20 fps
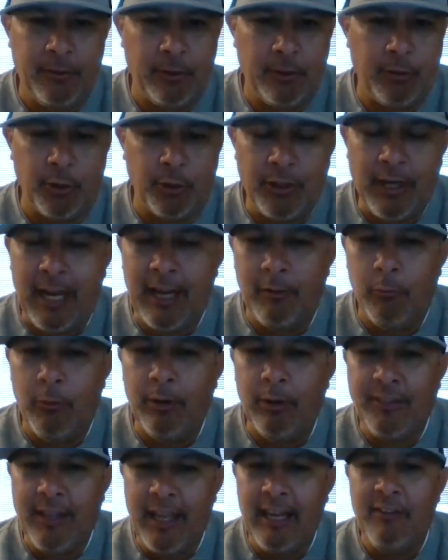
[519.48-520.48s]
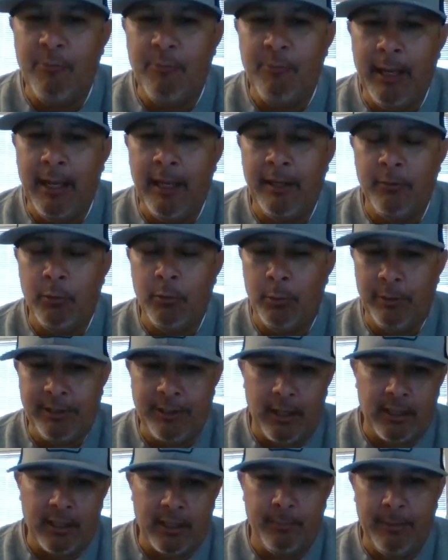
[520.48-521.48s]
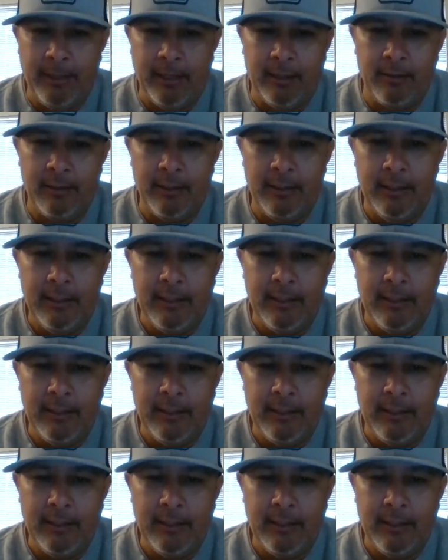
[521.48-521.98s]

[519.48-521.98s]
they're not what they've been when we talk about